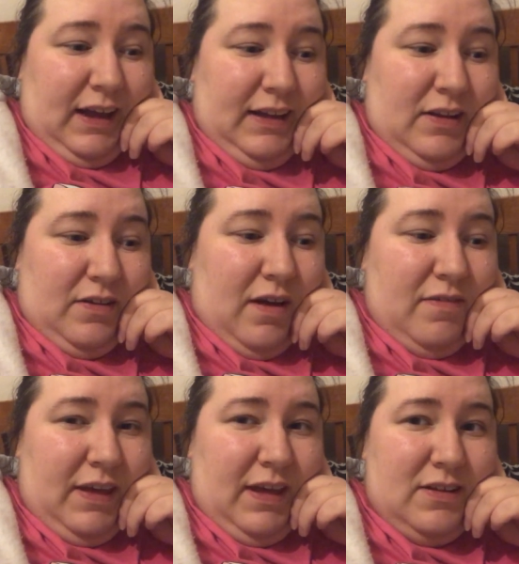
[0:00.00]
I, th I
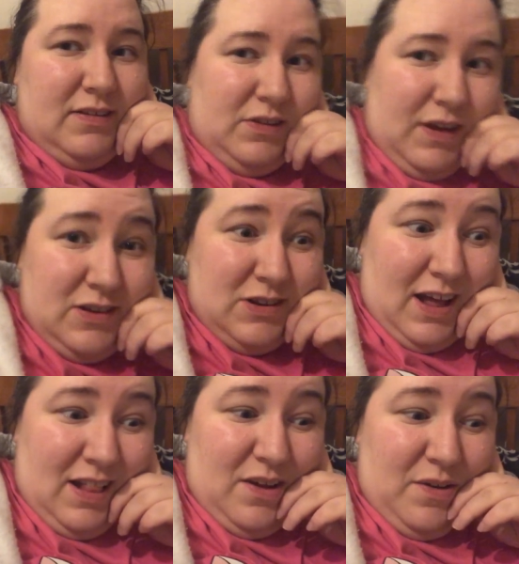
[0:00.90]
think his look is
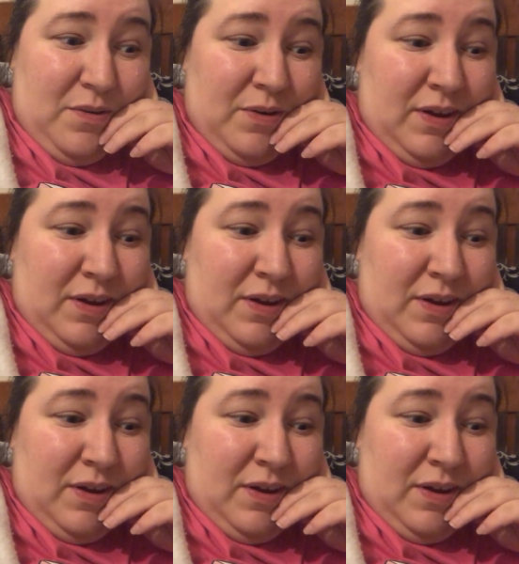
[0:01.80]
yellow,